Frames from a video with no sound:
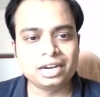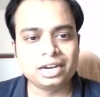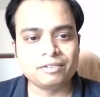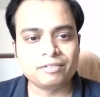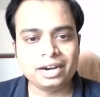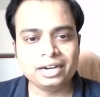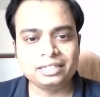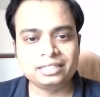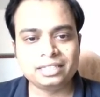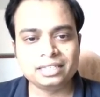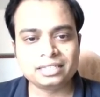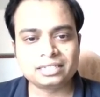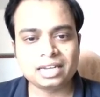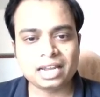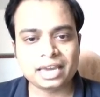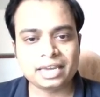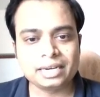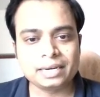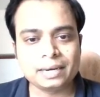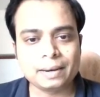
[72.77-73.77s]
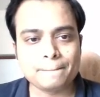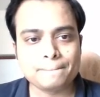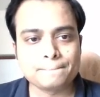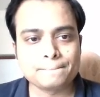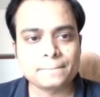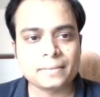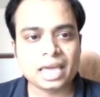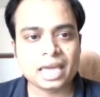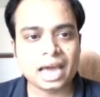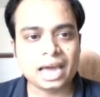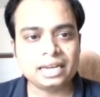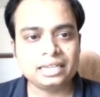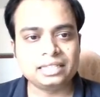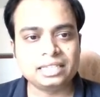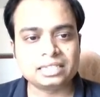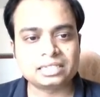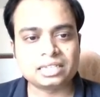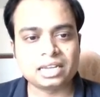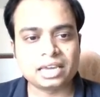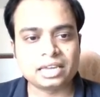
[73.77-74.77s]
divide this line and
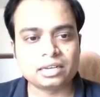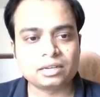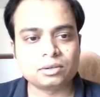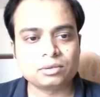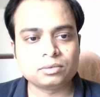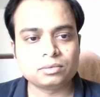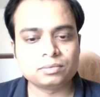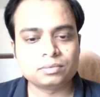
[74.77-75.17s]
this line